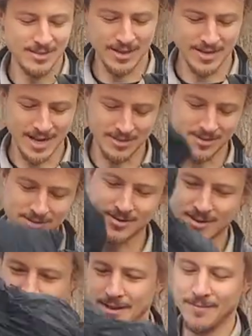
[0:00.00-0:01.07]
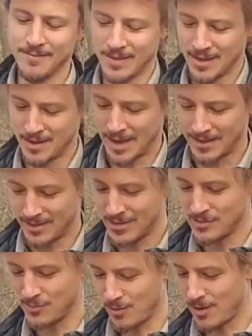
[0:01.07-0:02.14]
I got this guy. And
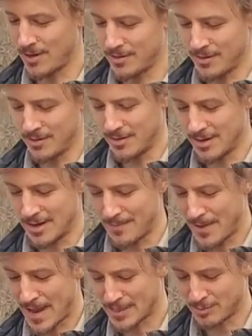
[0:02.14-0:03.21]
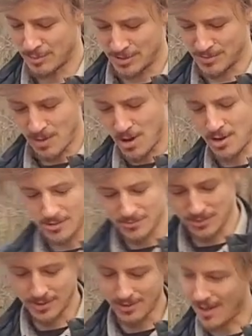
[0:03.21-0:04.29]
this one packs pretty small, it's
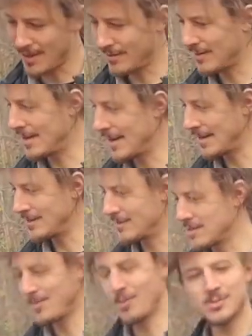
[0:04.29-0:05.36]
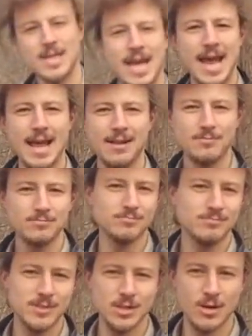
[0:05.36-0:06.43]
really light, and it's supposed to add,
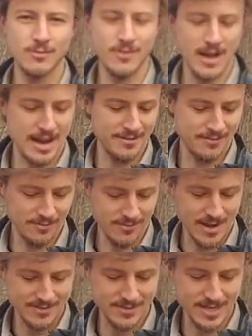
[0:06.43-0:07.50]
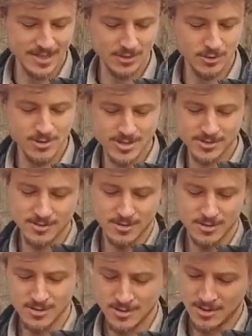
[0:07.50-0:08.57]
5 to 10 degrees
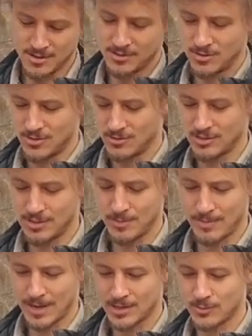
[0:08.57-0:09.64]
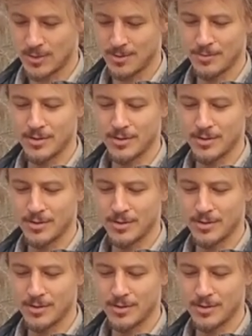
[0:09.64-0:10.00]
to your sleeping bag as well.